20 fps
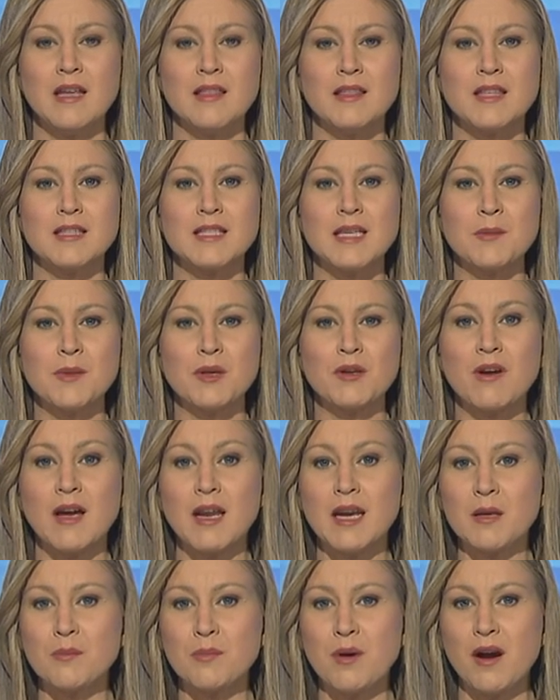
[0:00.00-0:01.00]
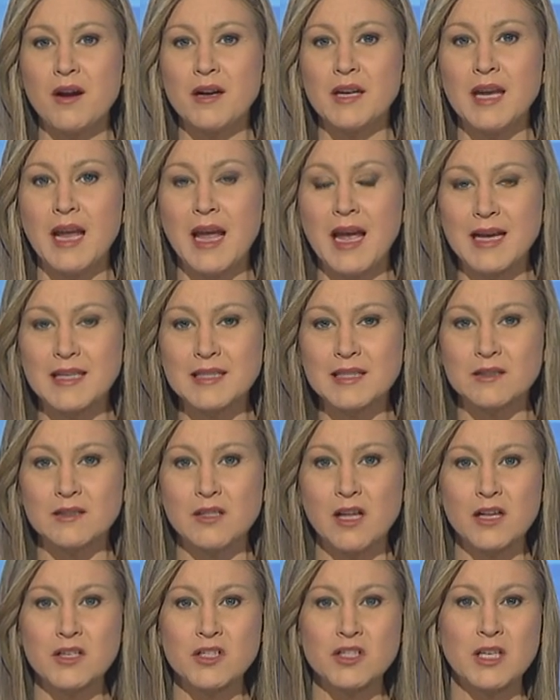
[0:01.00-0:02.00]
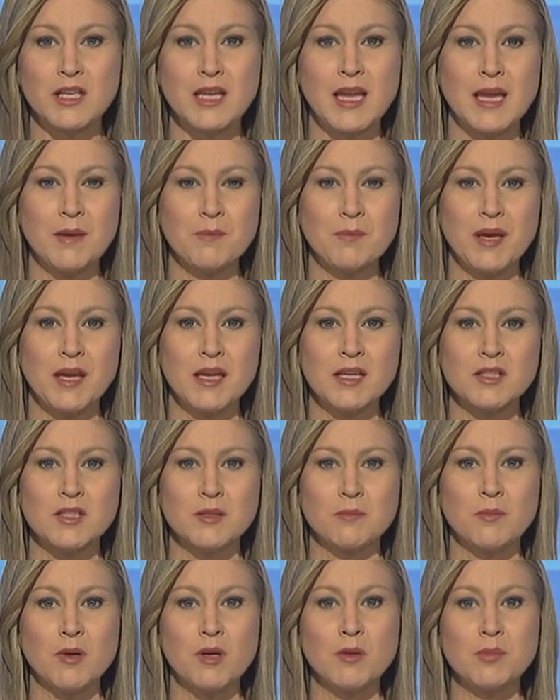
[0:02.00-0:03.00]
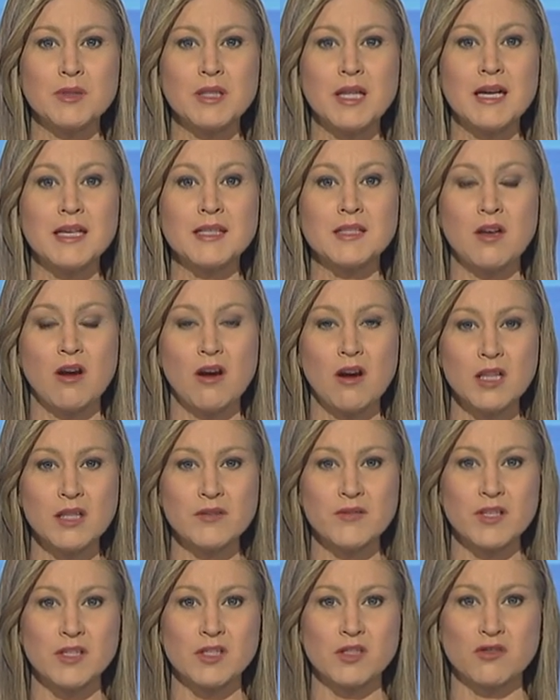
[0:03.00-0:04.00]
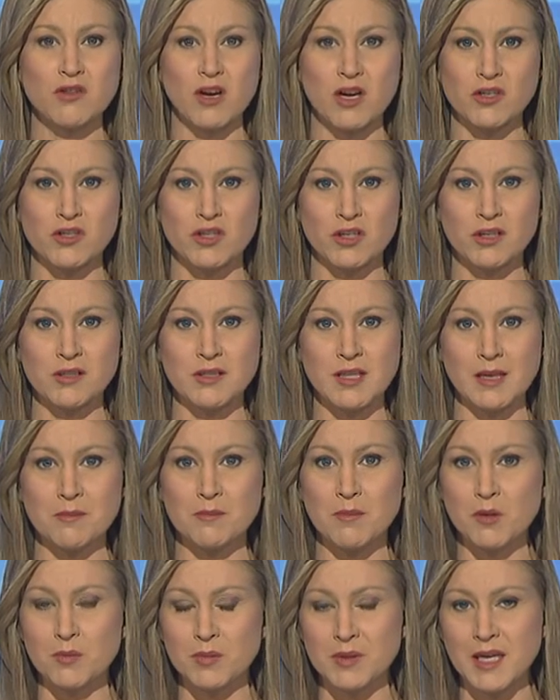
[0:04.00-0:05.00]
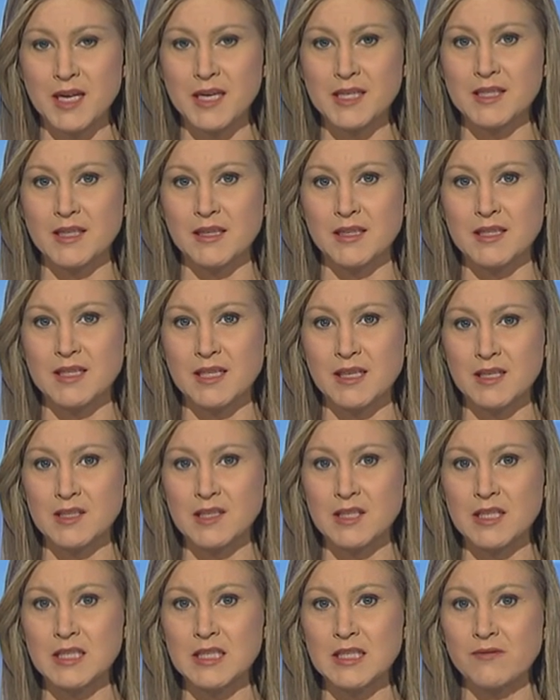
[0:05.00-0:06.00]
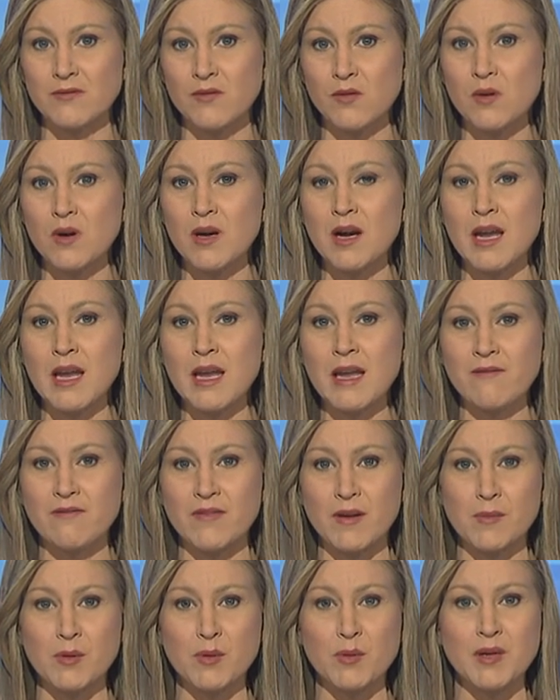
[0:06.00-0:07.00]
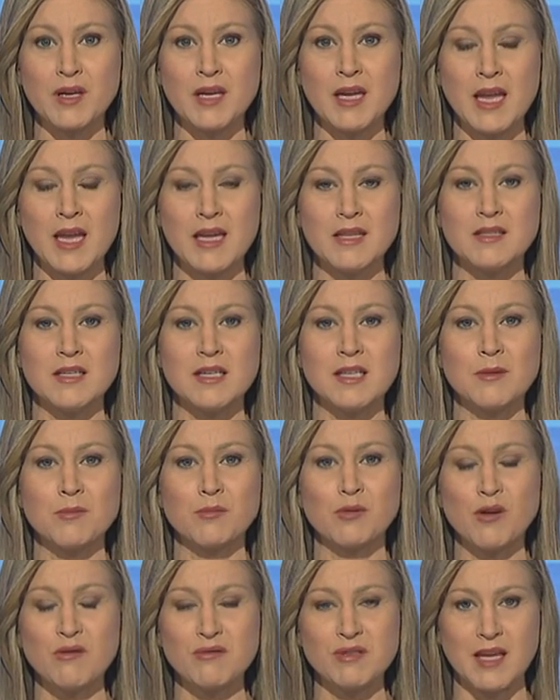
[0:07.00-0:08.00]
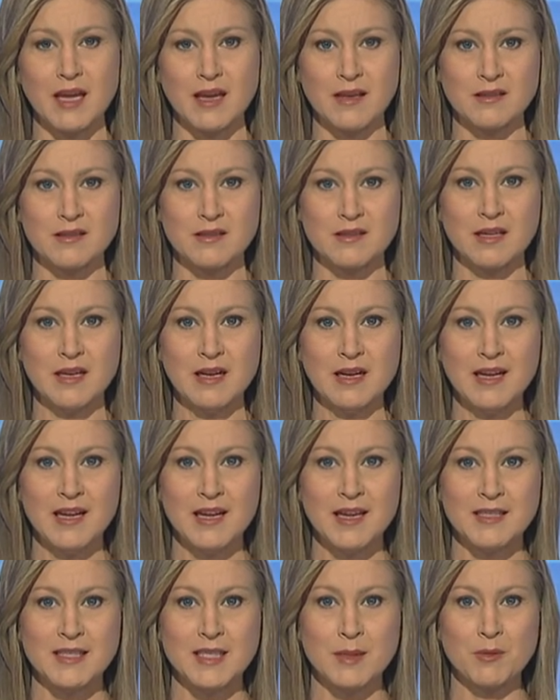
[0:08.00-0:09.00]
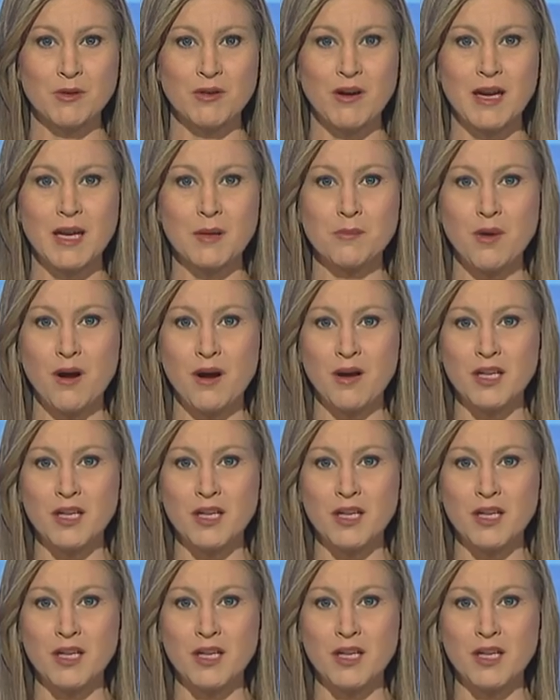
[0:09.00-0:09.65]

The Democratic Party has launched a campaign to mobilize all of its structures and mobilize the citizens for a February 18th protest. Democratic Party